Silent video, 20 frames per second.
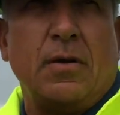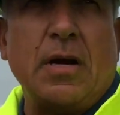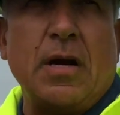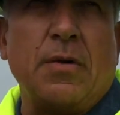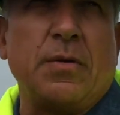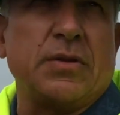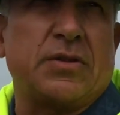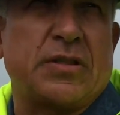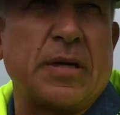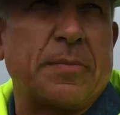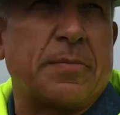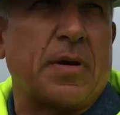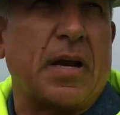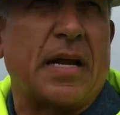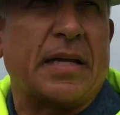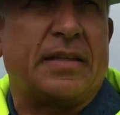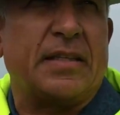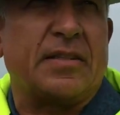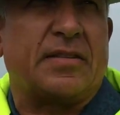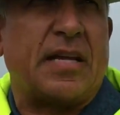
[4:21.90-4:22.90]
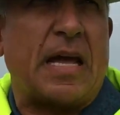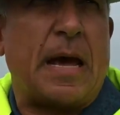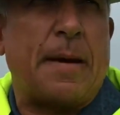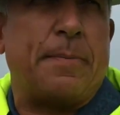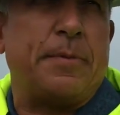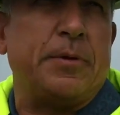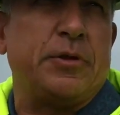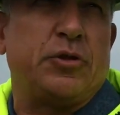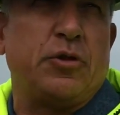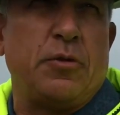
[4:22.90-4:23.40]
Well, when something like this
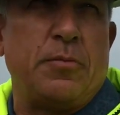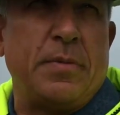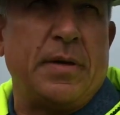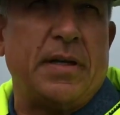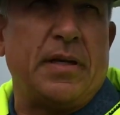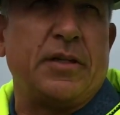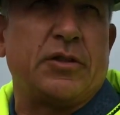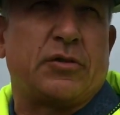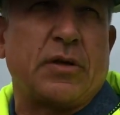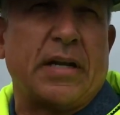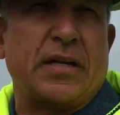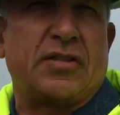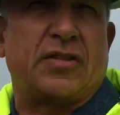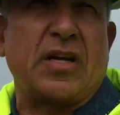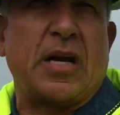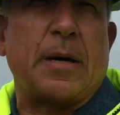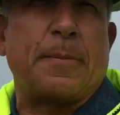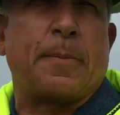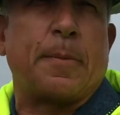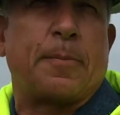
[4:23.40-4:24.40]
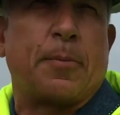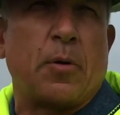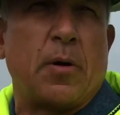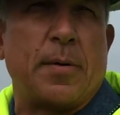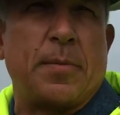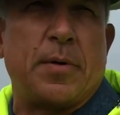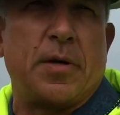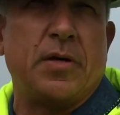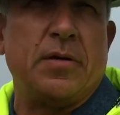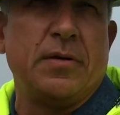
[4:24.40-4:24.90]
happens, you immediately try to set up a
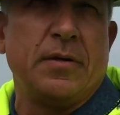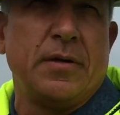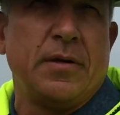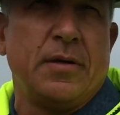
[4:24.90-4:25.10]
perimeter.